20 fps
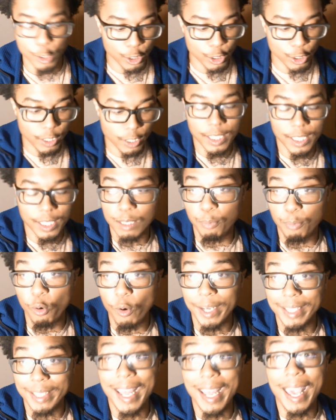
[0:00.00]
to this
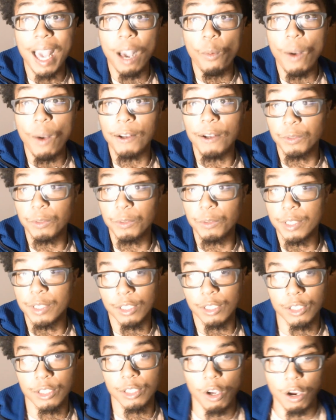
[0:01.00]
point now, Wilder is a
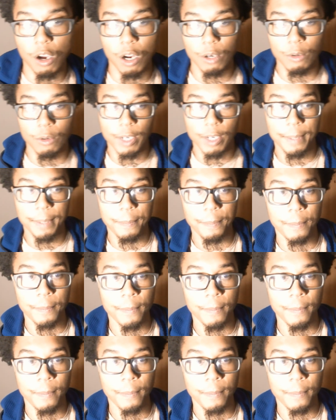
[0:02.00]
star, right?